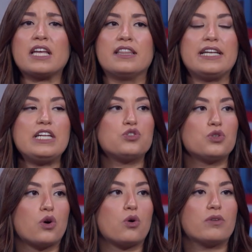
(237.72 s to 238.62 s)
They need to
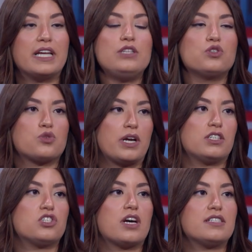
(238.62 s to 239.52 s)
know, they need to
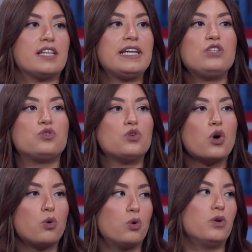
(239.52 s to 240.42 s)
strategize, they need to
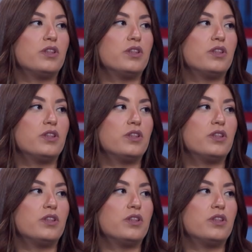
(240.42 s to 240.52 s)
know who